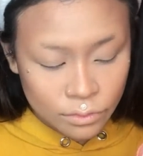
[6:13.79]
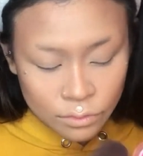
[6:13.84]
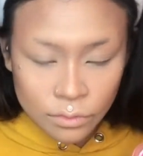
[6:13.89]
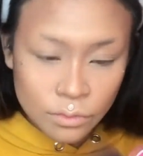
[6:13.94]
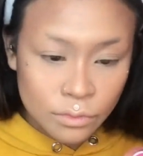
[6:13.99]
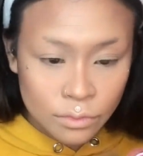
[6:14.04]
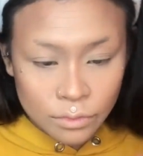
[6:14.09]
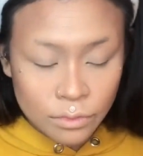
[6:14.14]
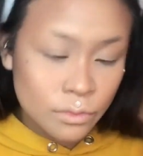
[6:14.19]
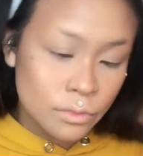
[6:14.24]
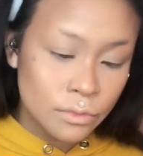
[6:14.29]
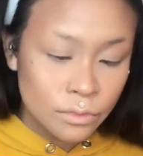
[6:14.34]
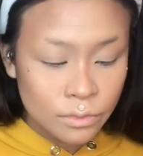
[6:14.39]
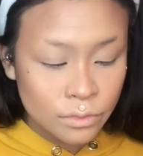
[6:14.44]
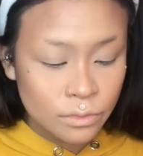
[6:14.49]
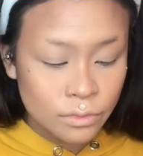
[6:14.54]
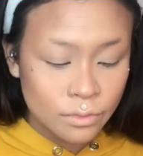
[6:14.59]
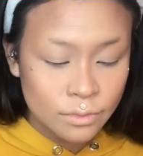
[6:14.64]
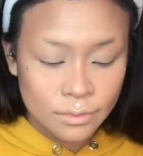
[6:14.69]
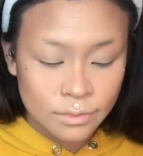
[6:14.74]
This, for a
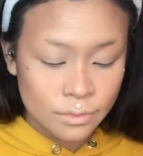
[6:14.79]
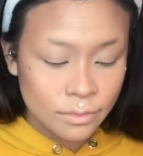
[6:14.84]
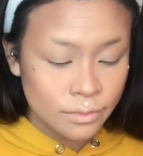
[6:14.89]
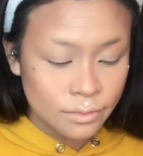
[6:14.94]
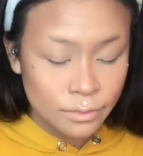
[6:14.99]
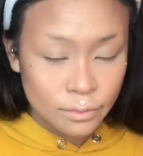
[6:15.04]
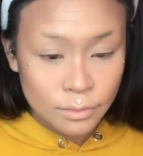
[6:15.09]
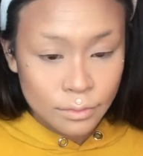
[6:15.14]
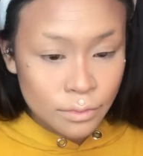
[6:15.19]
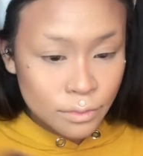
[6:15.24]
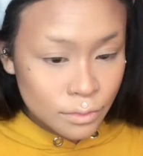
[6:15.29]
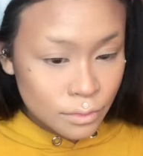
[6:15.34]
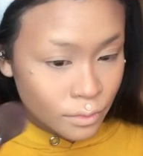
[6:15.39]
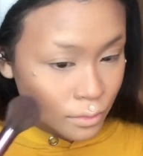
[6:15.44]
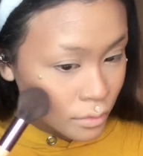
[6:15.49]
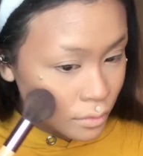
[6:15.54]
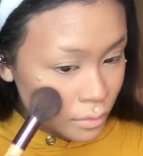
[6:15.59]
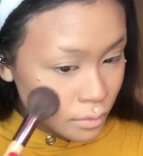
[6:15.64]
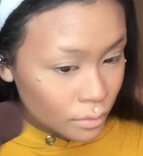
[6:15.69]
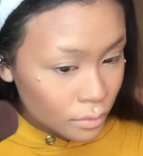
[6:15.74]
fact, is vegan
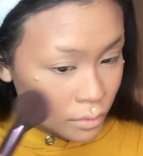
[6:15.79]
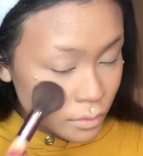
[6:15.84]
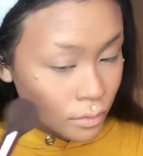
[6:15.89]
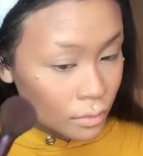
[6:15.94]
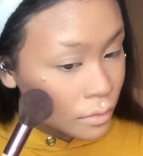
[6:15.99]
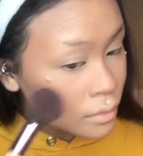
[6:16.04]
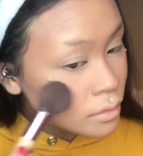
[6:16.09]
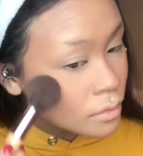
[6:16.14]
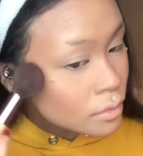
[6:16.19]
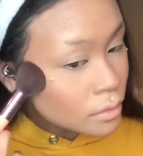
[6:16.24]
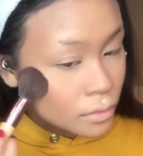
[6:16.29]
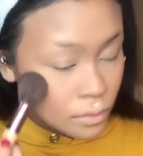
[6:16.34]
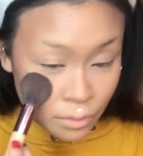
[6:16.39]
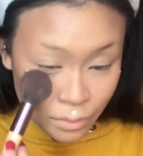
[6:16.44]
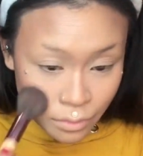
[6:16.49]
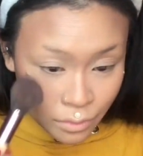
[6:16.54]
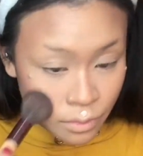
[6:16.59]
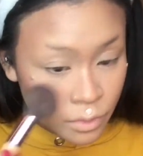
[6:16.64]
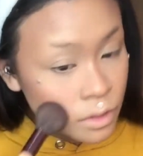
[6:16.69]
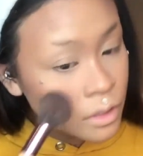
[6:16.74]
still. This is their
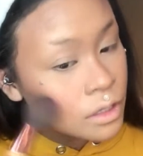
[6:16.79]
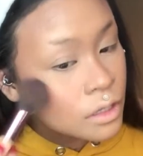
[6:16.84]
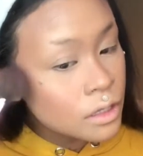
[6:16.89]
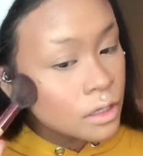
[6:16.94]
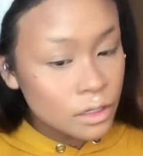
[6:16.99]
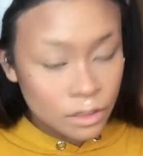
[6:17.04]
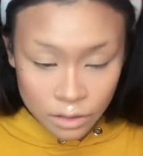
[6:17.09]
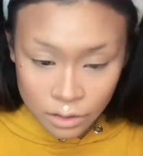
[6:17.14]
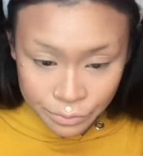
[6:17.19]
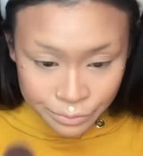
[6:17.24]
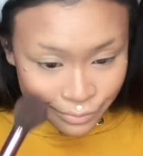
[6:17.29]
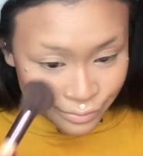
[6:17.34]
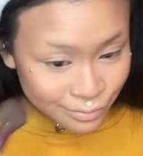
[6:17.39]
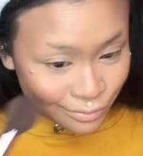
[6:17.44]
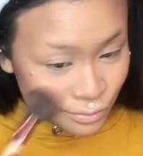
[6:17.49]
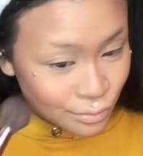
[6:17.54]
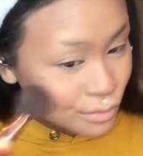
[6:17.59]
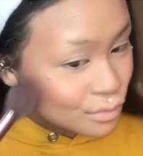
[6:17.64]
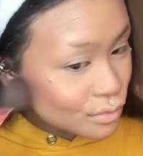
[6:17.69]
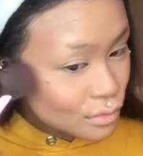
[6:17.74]
Sweetheart blush,
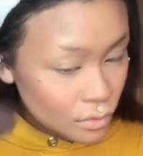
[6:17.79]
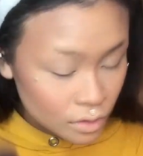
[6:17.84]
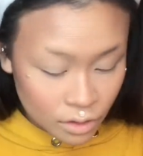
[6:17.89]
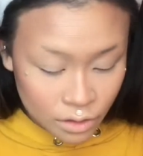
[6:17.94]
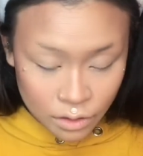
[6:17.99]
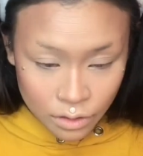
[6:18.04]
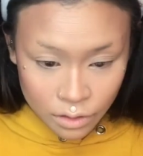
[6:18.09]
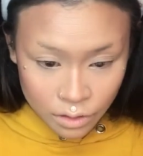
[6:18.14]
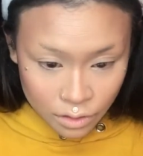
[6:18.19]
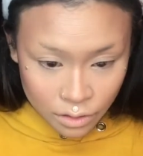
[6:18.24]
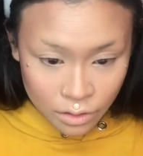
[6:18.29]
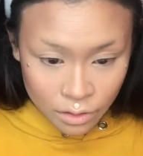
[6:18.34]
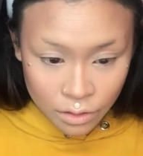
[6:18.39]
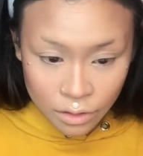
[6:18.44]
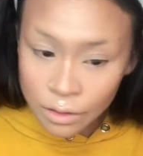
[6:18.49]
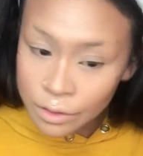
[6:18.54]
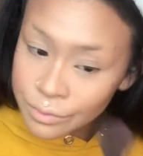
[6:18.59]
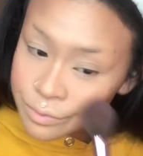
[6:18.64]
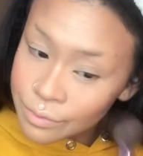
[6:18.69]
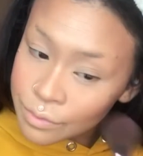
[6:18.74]
and it's in,
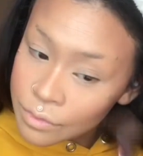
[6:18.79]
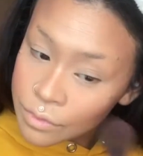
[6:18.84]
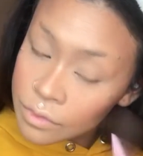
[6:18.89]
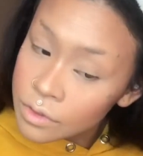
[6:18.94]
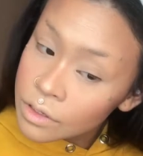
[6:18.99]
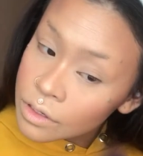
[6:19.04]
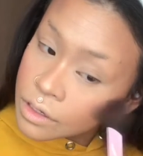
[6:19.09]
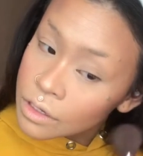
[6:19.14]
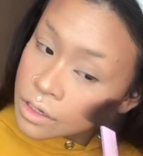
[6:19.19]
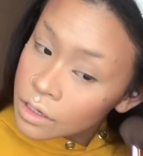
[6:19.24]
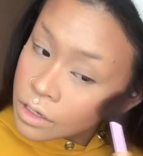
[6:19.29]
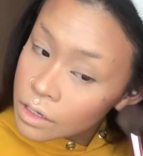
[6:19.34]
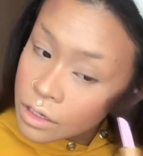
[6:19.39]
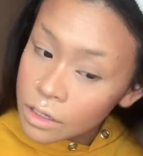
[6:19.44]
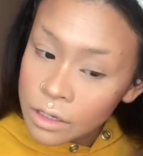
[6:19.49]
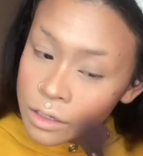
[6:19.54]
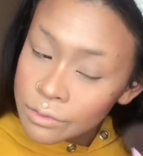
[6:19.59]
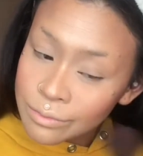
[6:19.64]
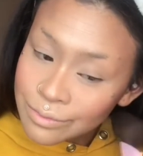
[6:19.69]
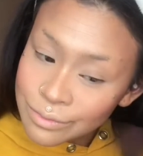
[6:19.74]
I think,
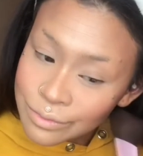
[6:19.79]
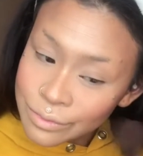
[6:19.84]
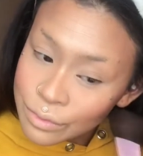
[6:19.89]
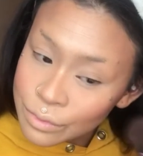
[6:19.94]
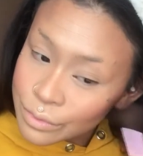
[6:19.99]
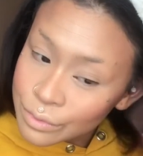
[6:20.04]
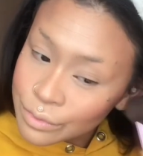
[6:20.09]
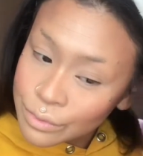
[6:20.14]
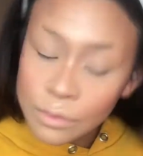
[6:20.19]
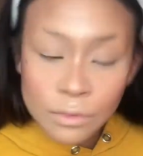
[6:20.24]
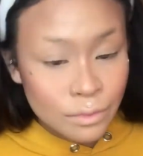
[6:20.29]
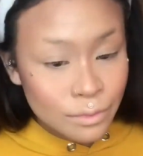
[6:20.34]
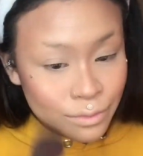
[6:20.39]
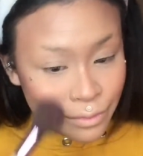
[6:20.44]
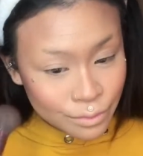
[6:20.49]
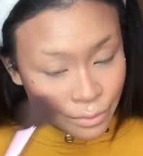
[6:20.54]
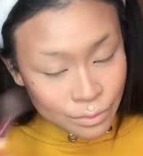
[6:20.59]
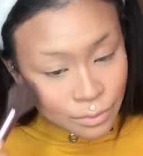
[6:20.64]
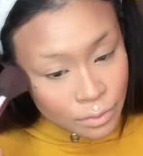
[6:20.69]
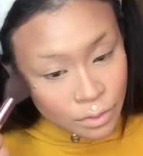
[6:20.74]
berry, and
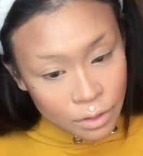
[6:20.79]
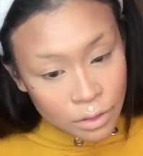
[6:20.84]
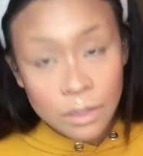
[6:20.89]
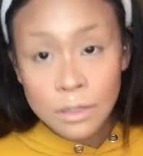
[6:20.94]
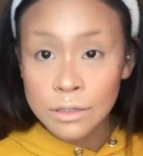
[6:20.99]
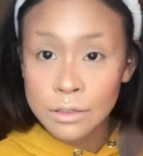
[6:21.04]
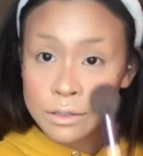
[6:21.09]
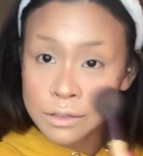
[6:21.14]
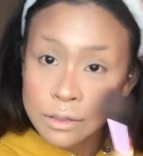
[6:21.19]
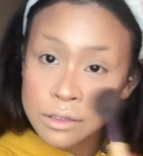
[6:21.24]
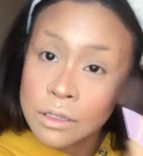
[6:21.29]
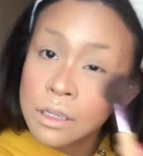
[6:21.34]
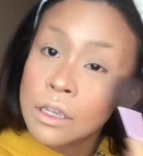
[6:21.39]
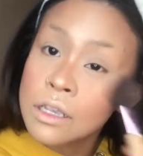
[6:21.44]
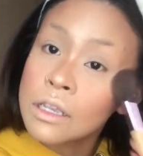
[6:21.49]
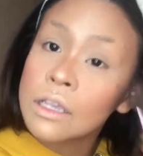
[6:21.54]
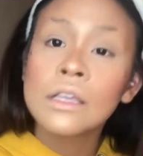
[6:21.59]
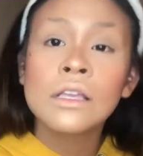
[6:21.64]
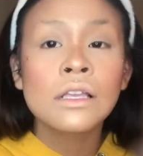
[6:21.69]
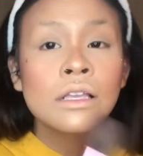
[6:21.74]
it's super cute, and I
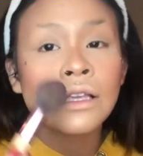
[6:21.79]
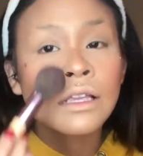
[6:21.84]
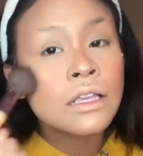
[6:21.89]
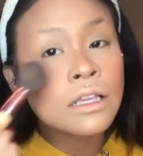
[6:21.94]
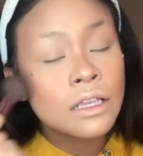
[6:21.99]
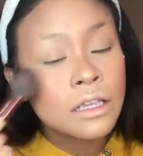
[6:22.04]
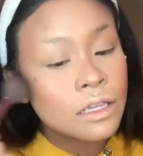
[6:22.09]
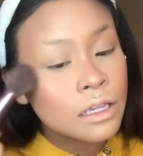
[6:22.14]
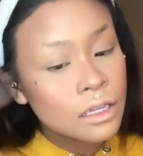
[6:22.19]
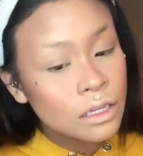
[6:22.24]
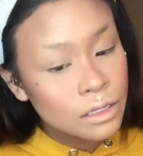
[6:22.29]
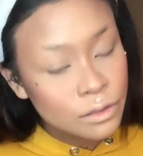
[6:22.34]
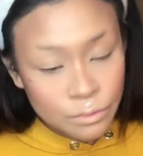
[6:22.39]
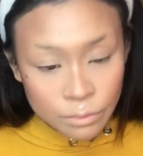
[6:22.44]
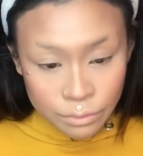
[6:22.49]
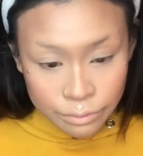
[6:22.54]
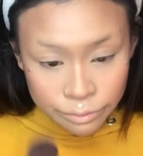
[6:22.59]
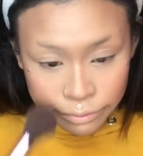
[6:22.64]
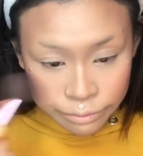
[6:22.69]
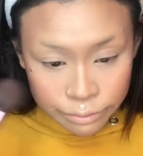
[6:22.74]
like to put that on my
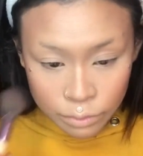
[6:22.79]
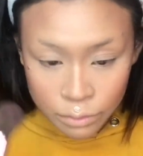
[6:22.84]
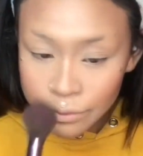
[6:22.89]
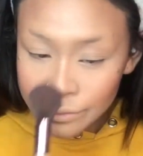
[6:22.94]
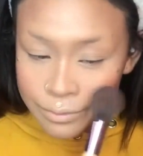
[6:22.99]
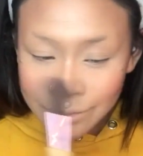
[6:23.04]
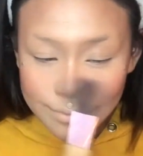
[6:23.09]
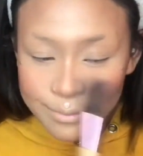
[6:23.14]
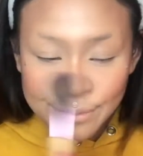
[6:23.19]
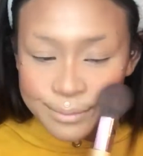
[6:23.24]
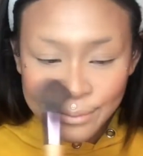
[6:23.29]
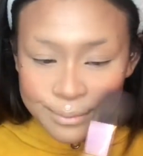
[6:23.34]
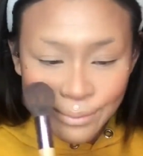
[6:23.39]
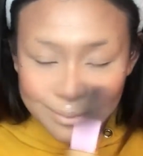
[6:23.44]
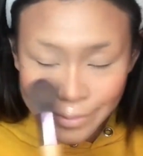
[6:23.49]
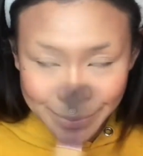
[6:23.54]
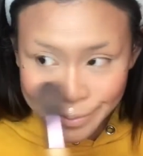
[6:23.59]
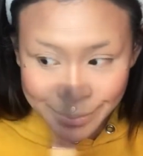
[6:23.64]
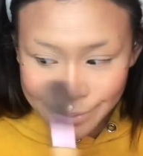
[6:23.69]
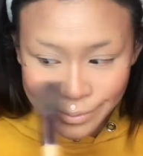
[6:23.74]
cheeks.
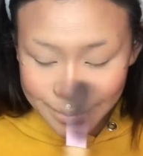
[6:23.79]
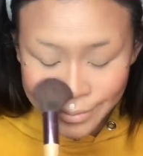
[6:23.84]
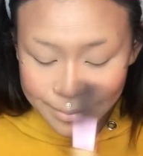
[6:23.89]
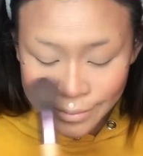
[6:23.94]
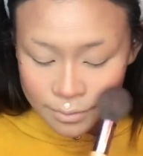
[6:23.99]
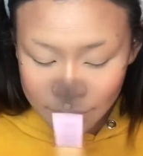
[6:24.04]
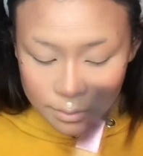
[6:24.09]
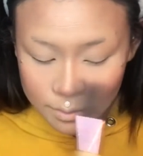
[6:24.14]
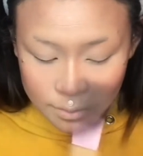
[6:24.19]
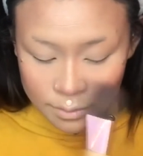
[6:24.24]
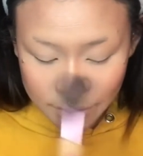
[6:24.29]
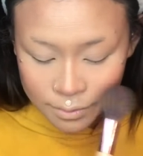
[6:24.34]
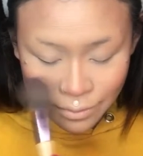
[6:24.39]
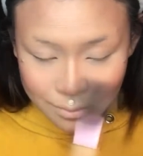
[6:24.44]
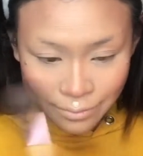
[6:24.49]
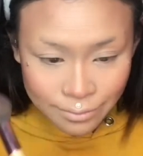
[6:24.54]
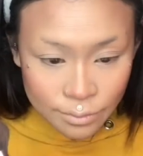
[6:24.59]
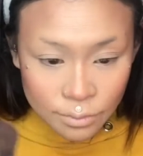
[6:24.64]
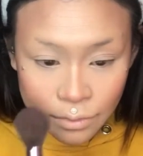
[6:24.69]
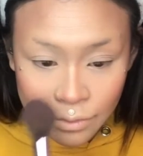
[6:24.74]
I also put that
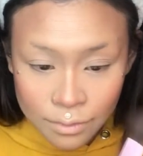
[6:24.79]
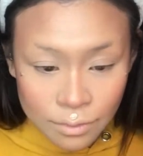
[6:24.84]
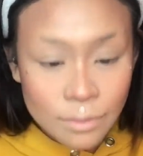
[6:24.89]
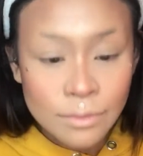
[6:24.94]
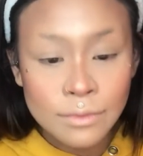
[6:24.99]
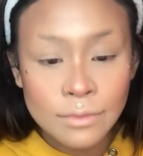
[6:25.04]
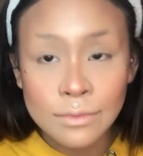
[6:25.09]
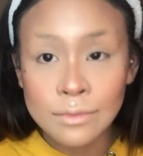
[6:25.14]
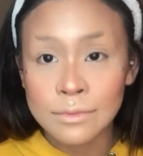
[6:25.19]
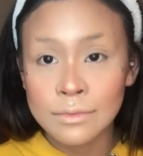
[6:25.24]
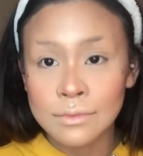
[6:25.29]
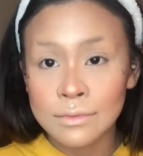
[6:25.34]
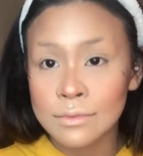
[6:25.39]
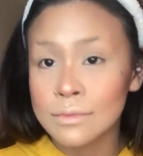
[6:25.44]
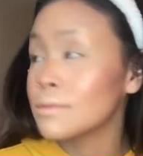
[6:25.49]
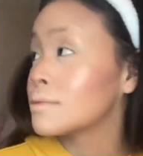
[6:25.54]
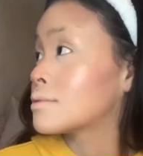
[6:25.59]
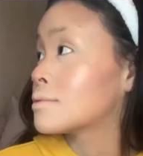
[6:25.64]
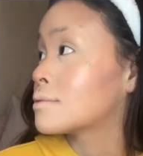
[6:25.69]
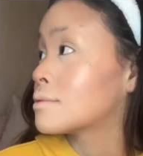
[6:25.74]
on the tip of my nose because
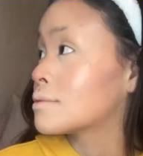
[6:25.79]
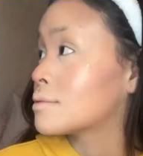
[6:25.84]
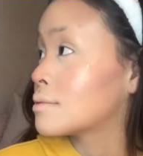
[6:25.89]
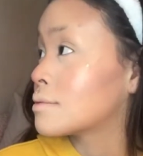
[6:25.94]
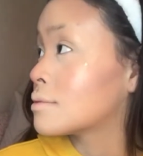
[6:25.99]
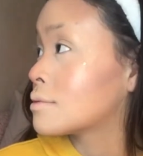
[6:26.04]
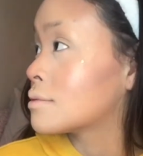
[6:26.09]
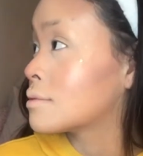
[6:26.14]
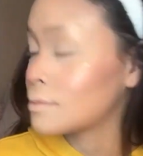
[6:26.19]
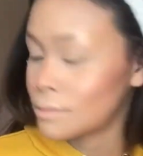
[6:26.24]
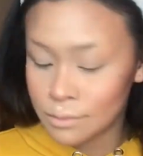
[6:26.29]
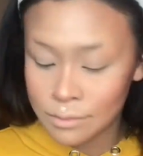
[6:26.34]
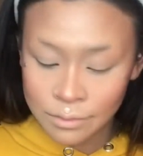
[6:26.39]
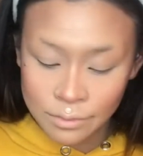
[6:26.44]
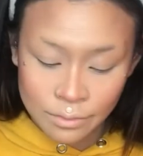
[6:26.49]
I think it's cute.